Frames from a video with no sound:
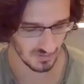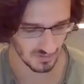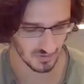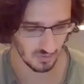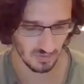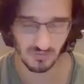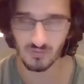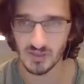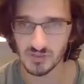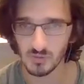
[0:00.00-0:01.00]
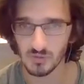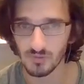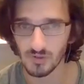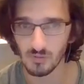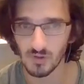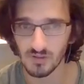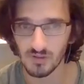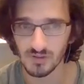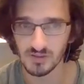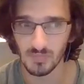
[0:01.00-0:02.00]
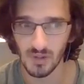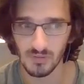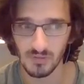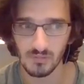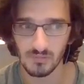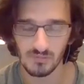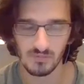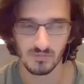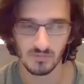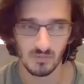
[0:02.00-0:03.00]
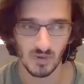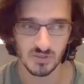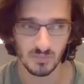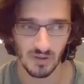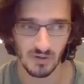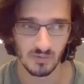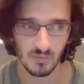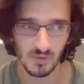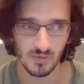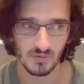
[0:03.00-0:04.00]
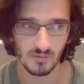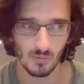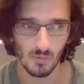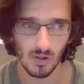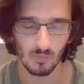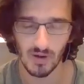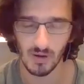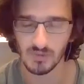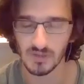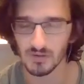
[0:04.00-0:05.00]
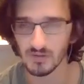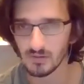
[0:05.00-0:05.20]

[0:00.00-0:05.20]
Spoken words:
I sort of agree that it's much better to be well-rounded